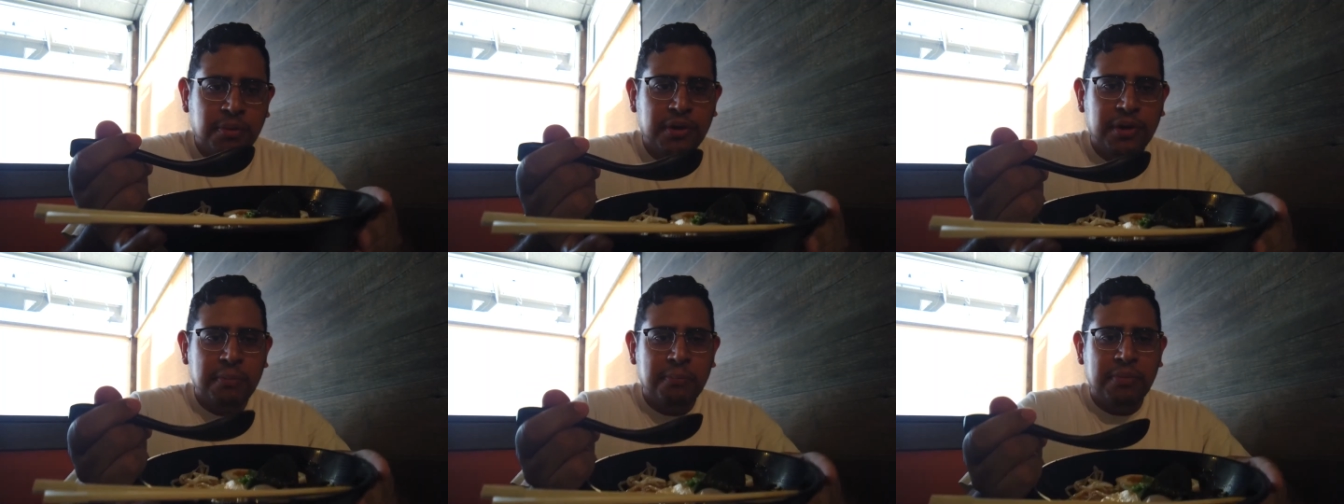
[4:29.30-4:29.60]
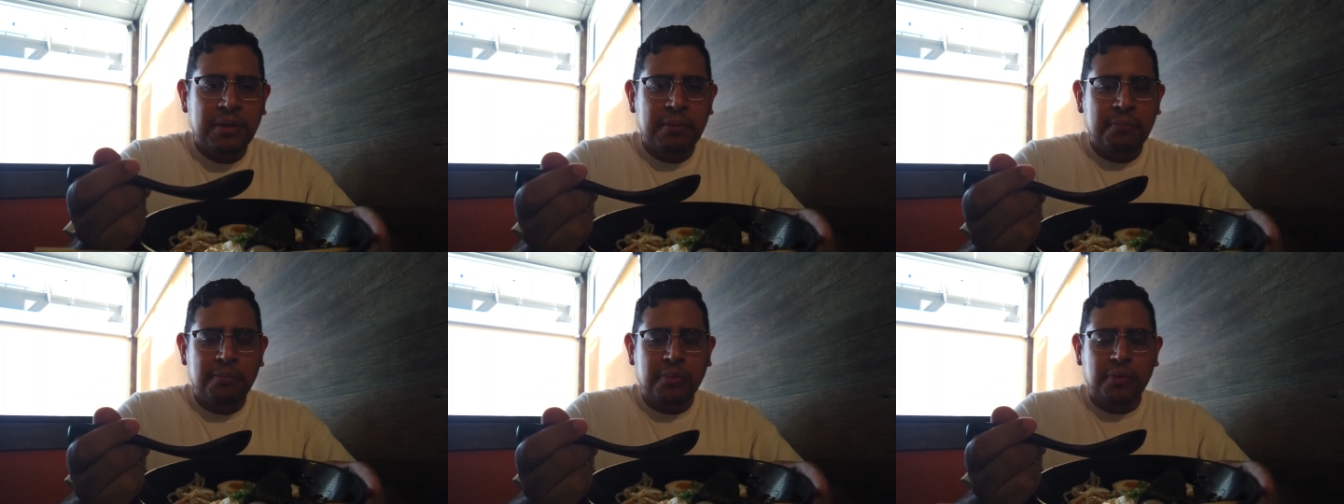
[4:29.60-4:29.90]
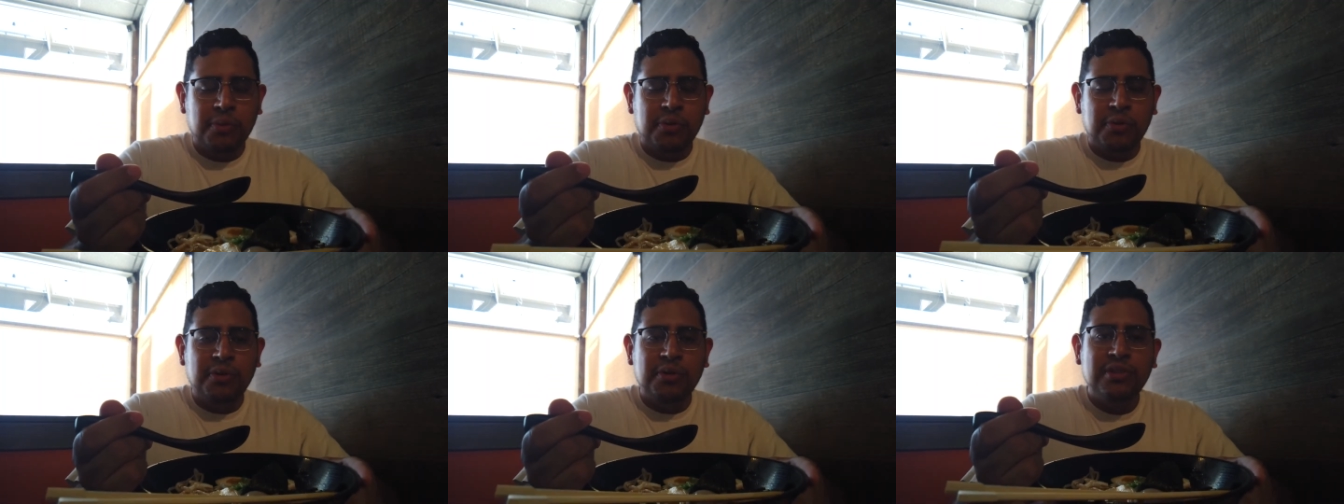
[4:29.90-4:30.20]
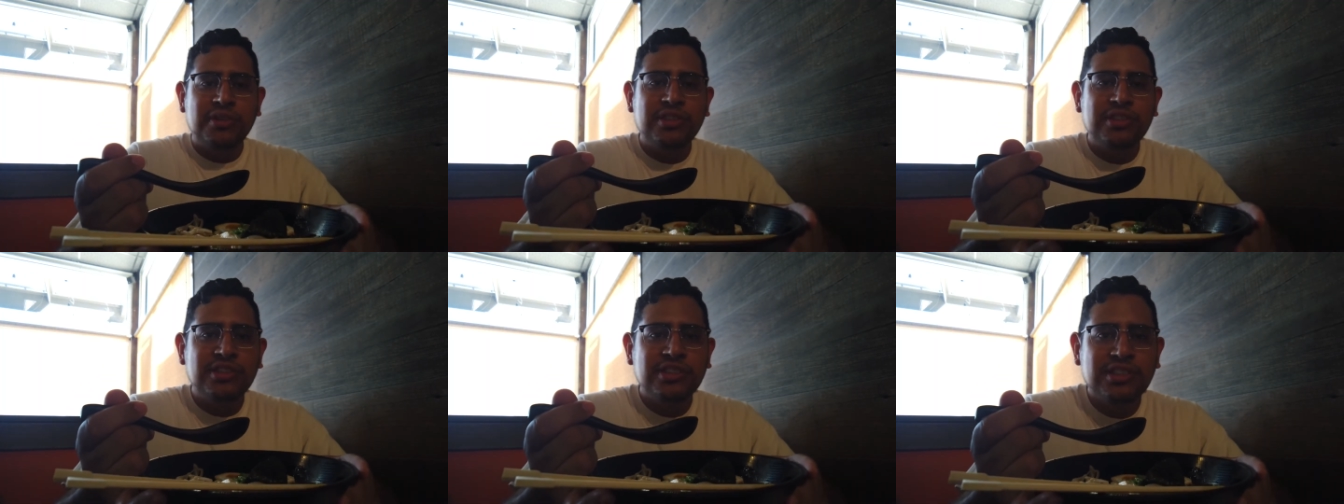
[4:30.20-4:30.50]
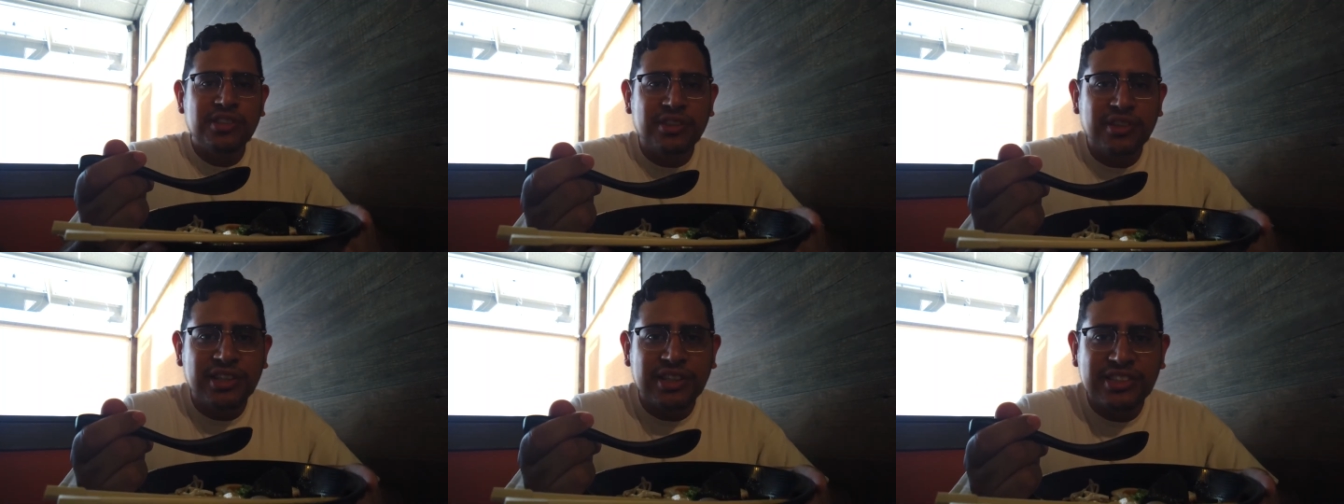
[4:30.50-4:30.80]
Pretty big bowl,
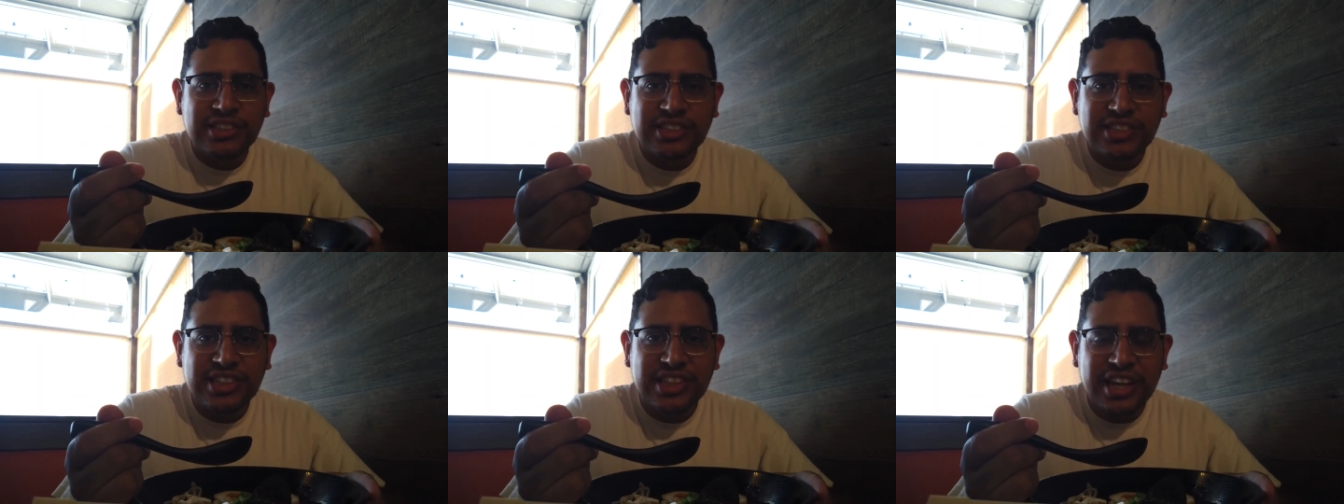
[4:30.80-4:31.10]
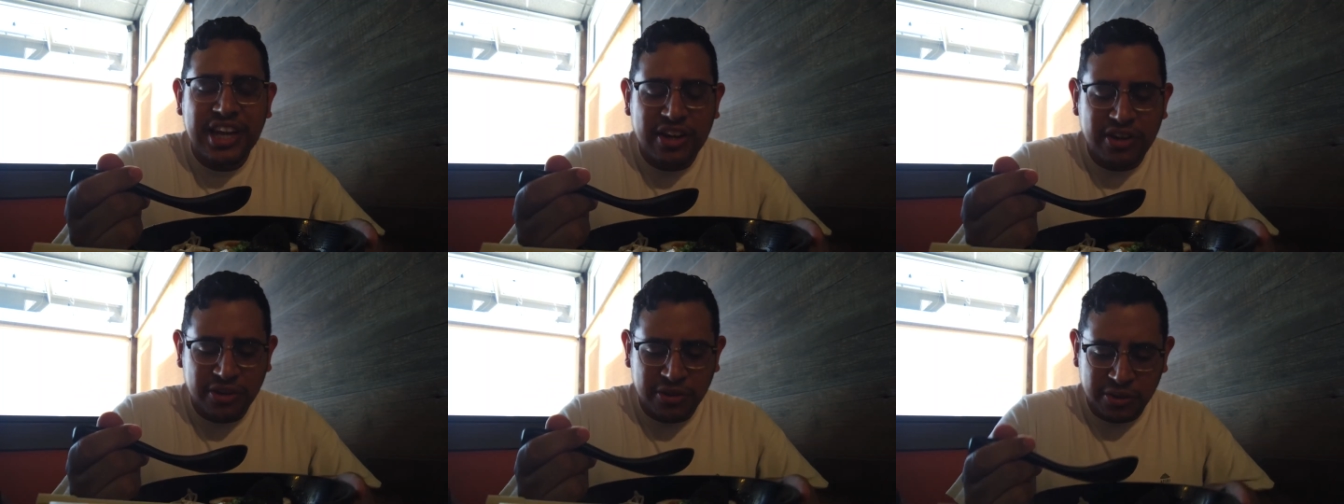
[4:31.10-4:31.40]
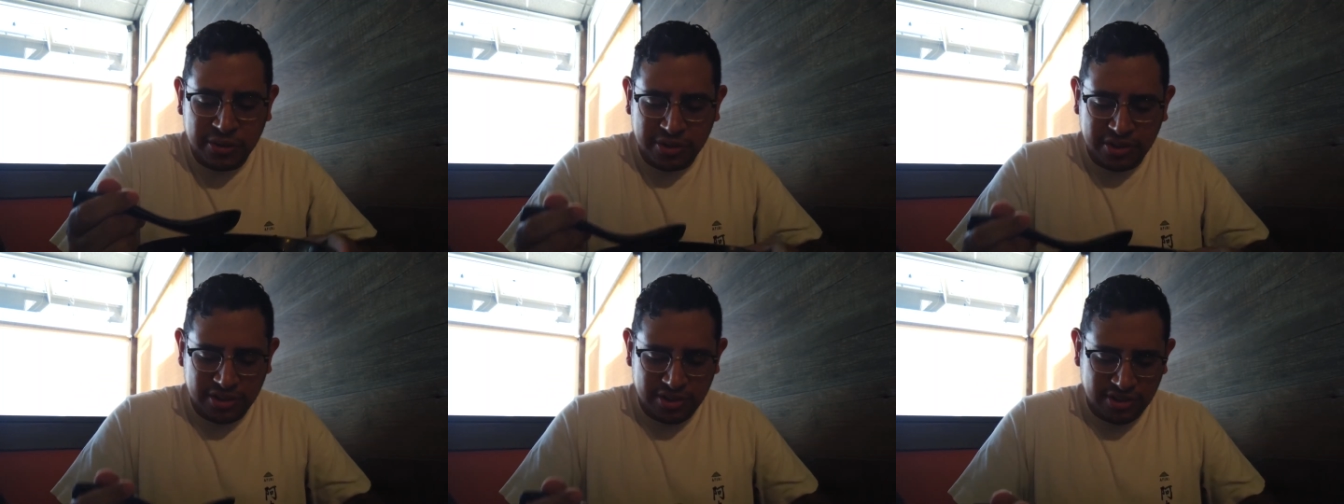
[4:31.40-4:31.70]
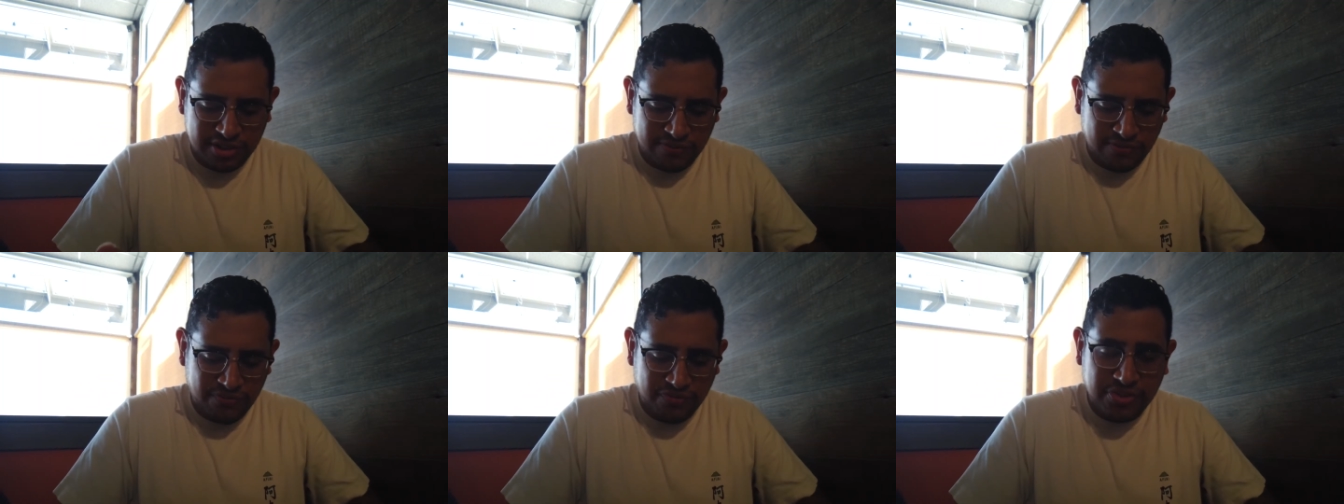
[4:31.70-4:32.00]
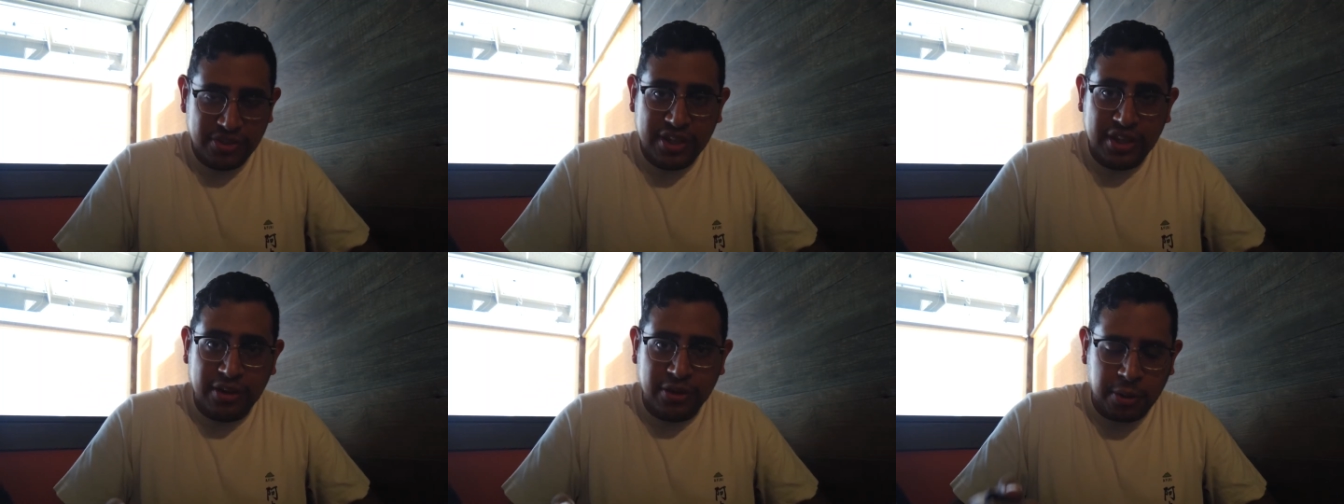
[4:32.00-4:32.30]
so let's see how
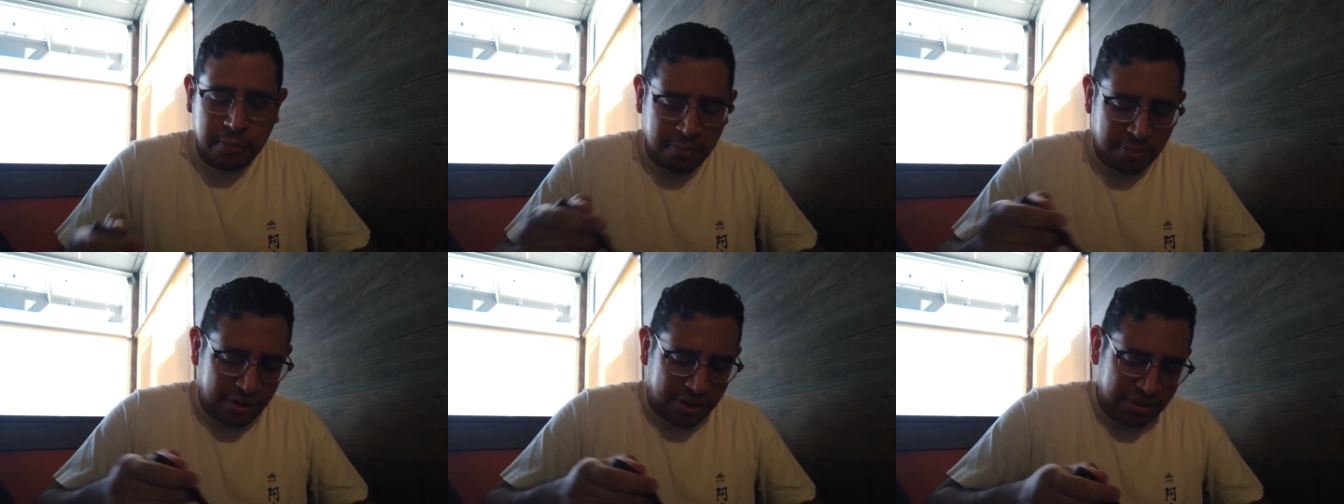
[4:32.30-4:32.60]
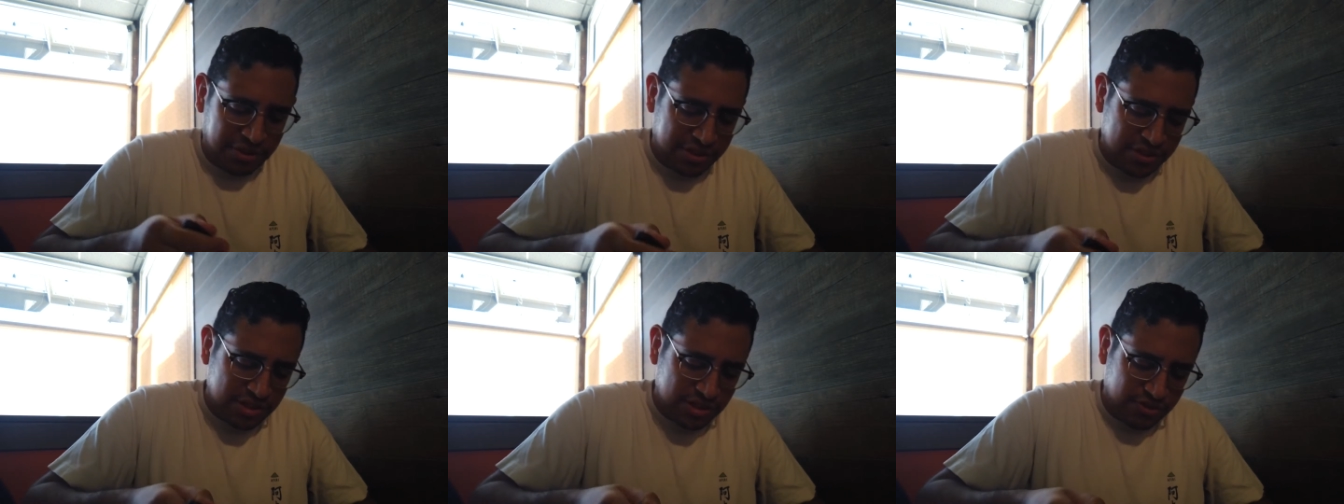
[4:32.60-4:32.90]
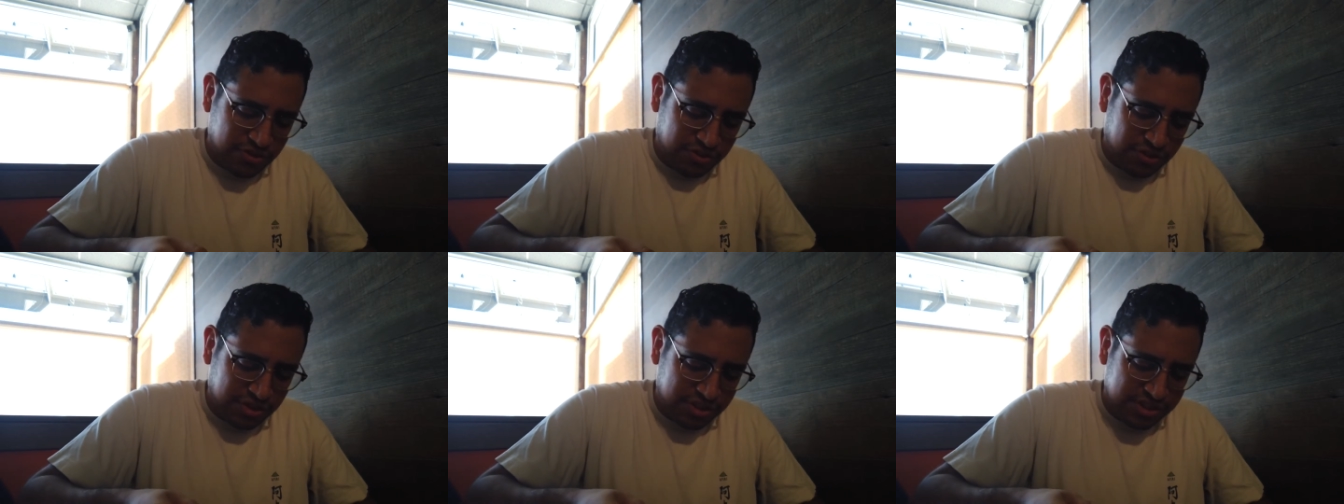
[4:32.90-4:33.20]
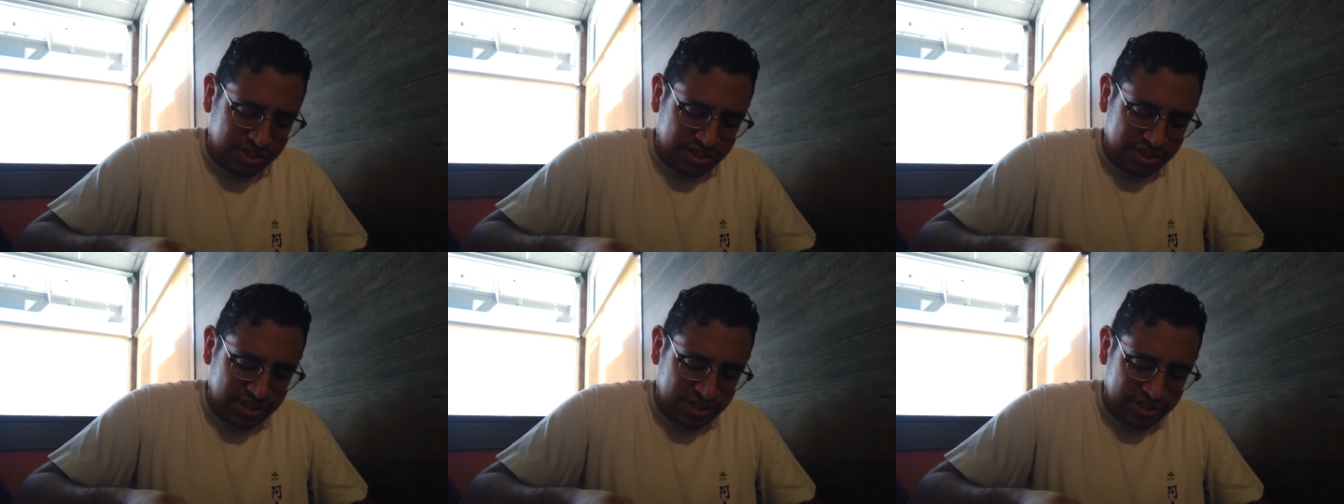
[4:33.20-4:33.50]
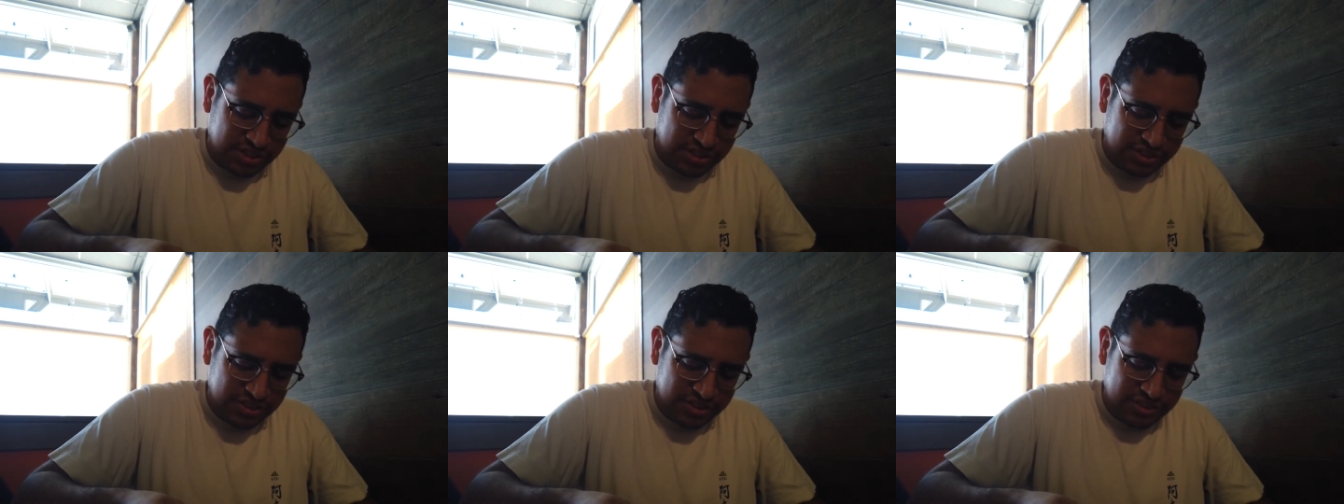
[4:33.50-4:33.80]
the broth is
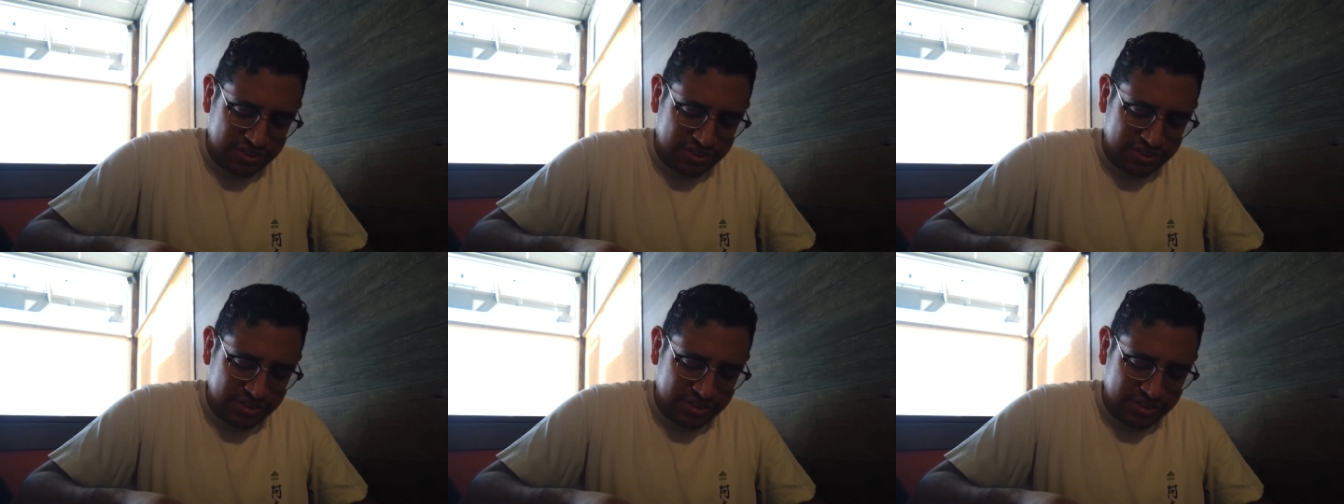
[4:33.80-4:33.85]
first.